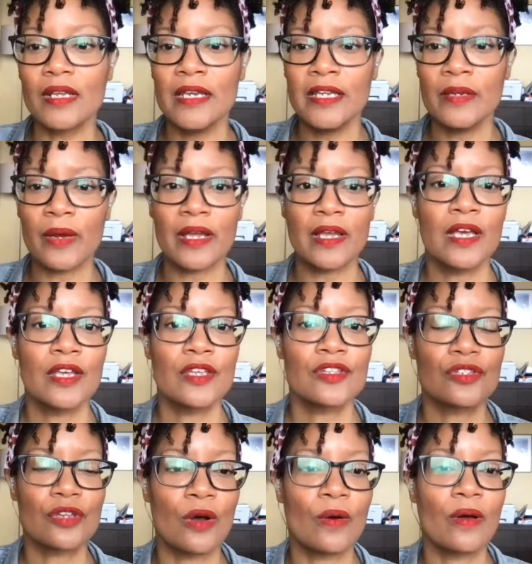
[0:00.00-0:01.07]
Anyway,
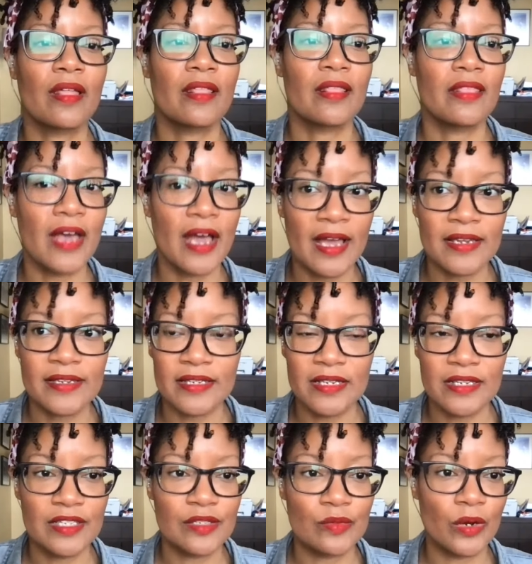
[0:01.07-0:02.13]
so that
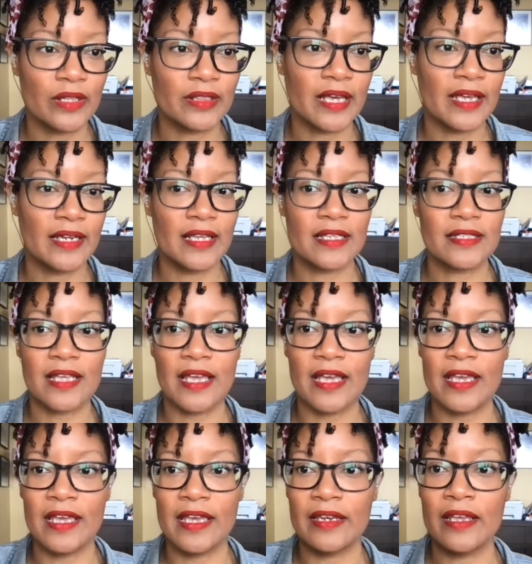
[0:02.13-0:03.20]
is what that is.
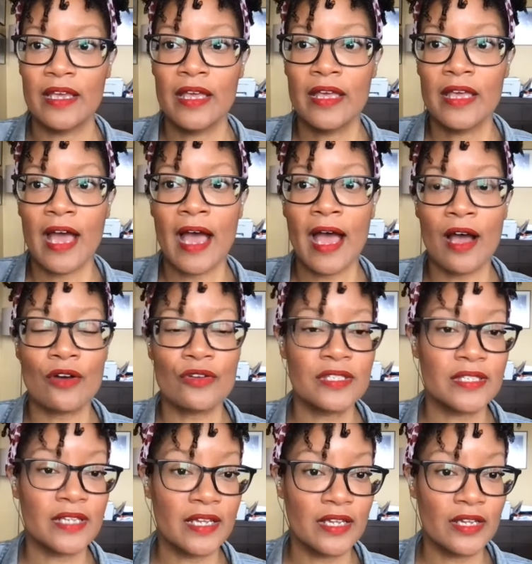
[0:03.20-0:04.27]
And I'll
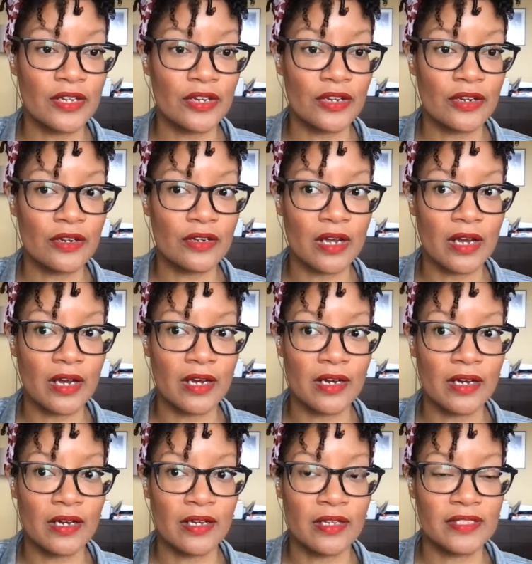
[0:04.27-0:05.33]
stay here
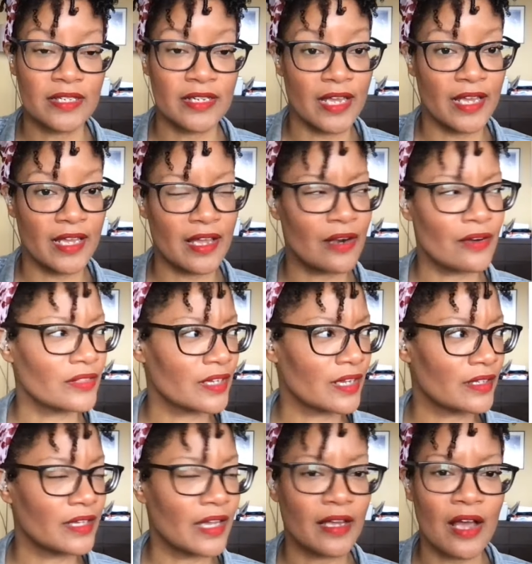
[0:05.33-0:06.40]
today.
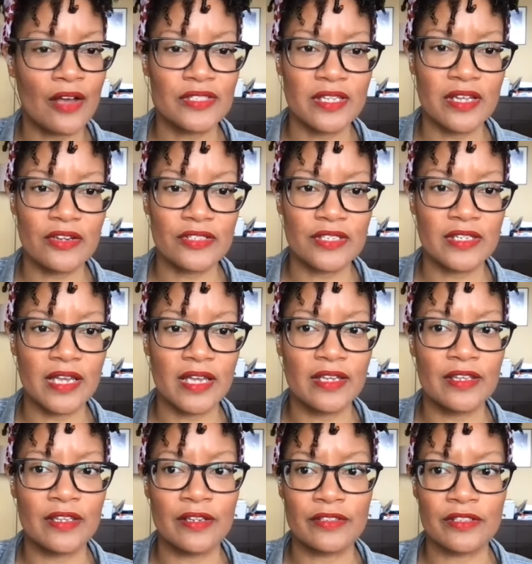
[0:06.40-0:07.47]
I'll stay here
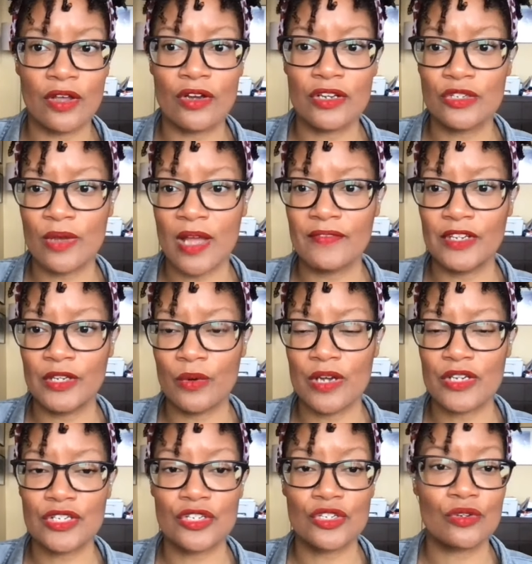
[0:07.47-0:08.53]
today. As long as you have any
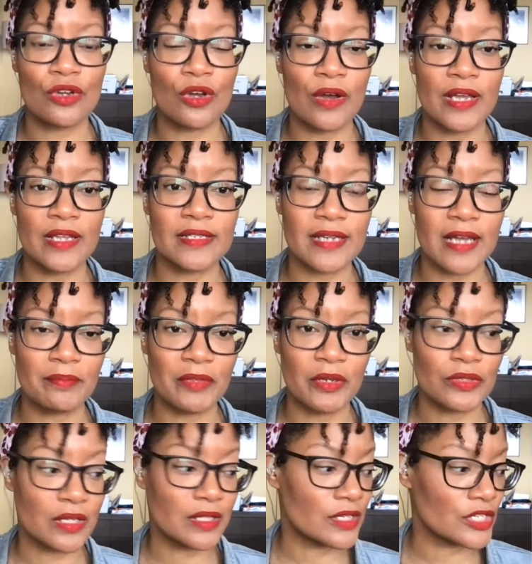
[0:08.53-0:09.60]
questions, you can go ahead and type
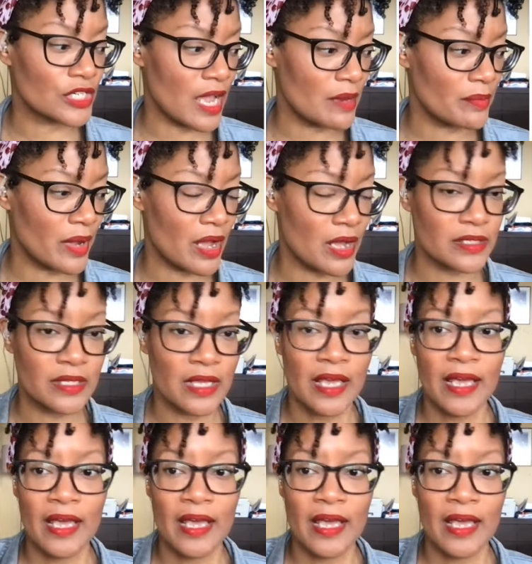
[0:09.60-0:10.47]
those in the chat box.